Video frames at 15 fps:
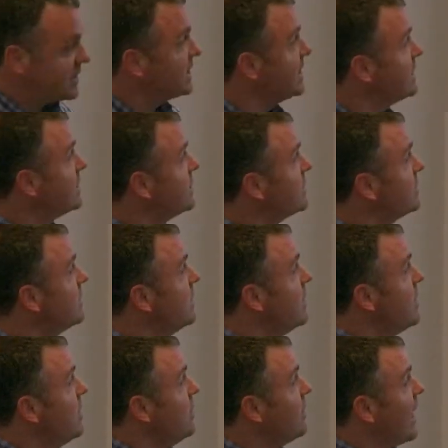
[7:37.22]
cylinder,
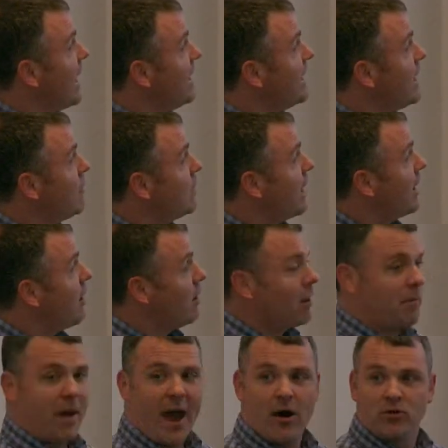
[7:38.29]
you kind of get what I call
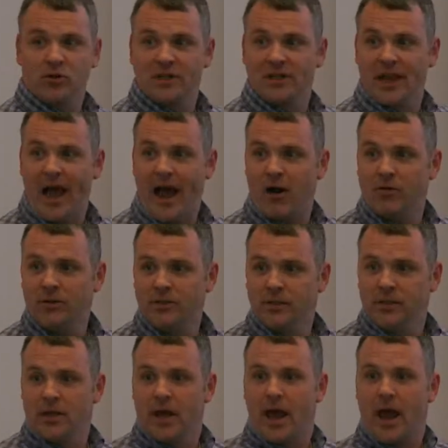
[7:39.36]
a powder cloud.
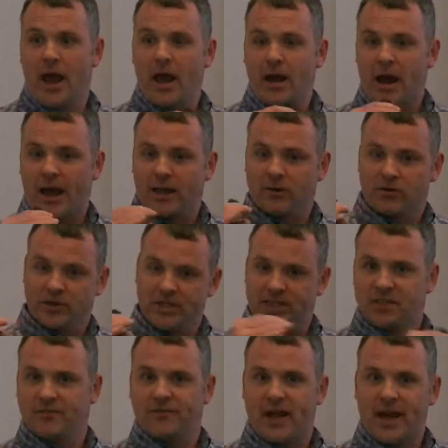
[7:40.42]
And I can
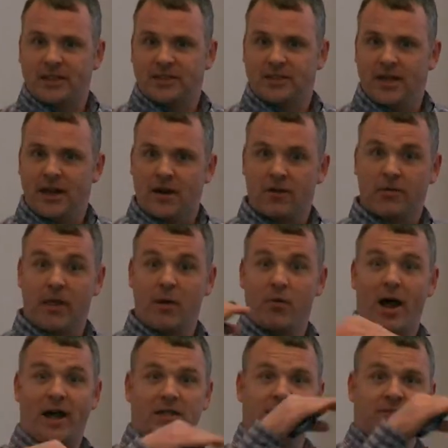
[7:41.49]
release the flies in there. They
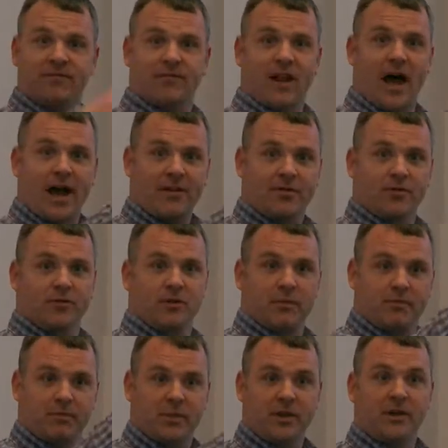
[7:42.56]
will actually fly through
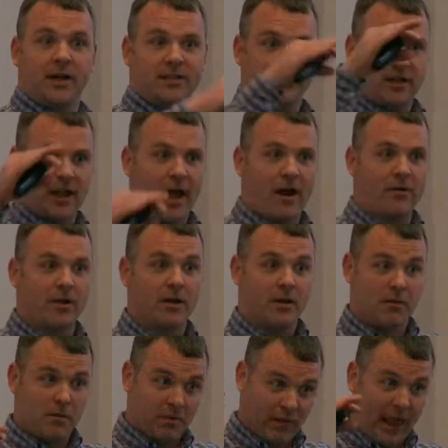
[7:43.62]
the dust cloud,
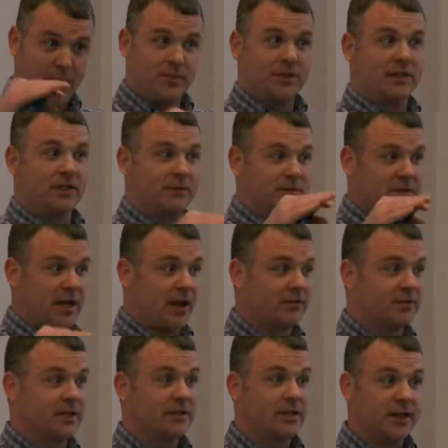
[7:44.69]
labeling
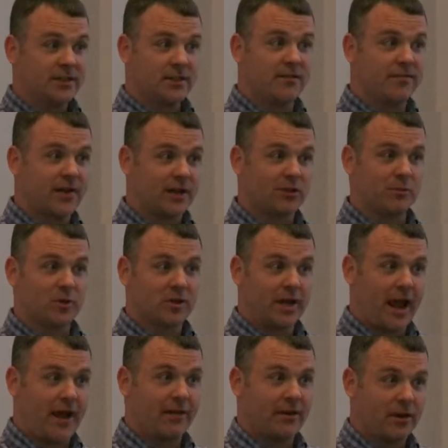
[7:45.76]
themselves, and it doesn't affect their
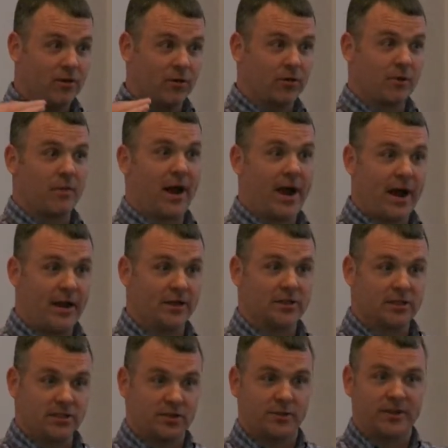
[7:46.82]
mortality or their
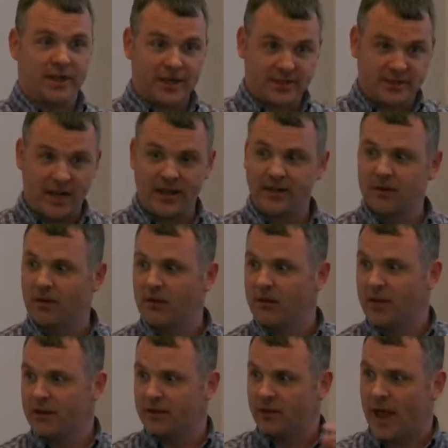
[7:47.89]
biology. So we tested that in
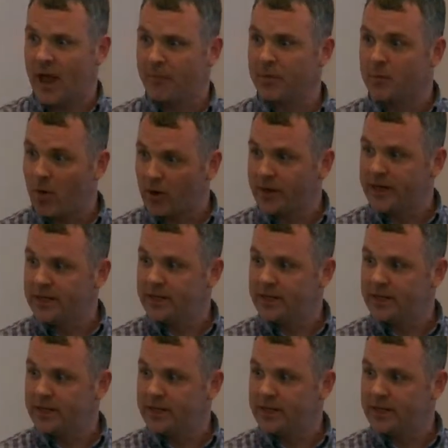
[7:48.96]
the lab. The marking